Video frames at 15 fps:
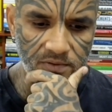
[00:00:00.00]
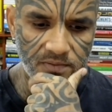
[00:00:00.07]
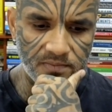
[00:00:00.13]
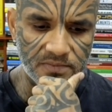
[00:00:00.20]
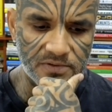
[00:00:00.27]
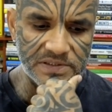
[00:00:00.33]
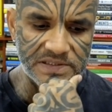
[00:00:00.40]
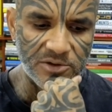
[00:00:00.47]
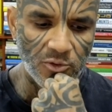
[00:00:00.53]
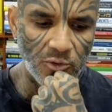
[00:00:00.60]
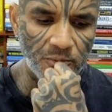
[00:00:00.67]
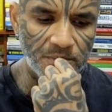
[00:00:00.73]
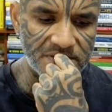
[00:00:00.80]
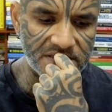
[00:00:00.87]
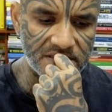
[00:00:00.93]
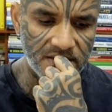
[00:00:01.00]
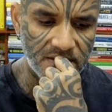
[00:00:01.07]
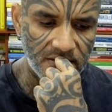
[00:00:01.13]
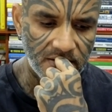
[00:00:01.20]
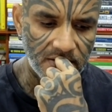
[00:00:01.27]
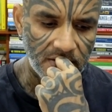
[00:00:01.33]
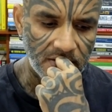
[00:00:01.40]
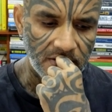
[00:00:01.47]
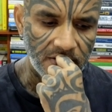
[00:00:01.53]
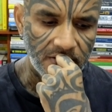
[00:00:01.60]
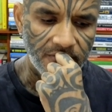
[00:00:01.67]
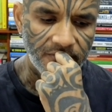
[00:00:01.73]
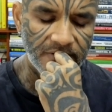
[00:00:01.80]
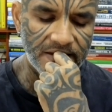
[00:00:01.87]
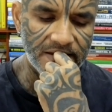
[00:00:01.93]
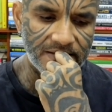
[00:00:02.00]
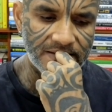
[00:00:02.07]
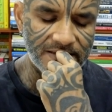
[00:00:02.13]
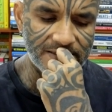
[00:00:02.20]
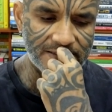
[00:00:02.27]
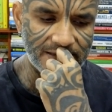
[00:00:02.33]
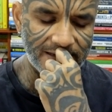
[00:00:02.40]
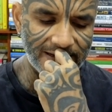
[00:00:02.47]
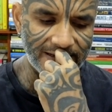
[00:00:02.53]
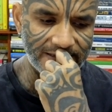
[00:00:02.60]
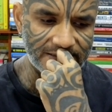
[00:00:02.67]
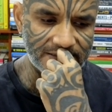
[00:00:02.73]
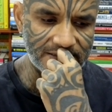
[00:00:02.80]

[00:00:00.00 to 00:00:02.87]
these groups, where these guys,